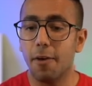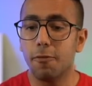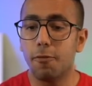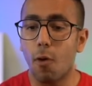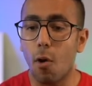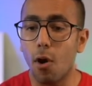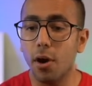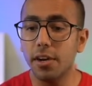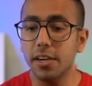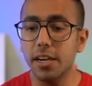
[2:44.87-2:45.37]

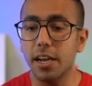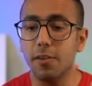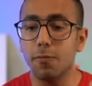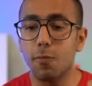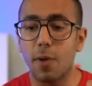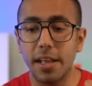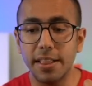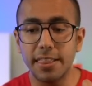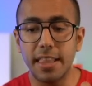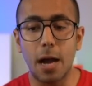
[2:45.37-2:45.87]
for
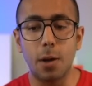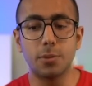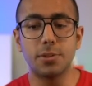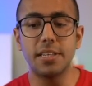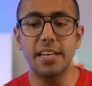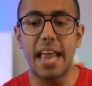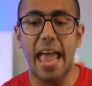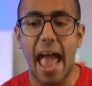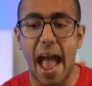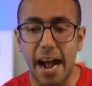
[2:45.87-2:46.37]

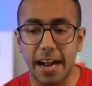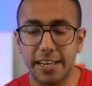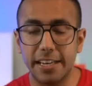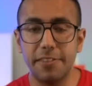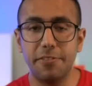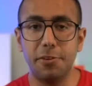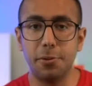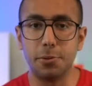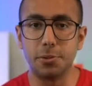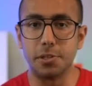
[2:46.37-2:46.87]
1000
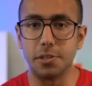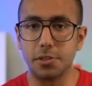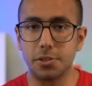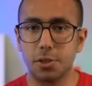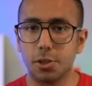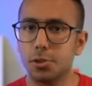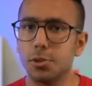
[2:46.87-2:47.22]
active users.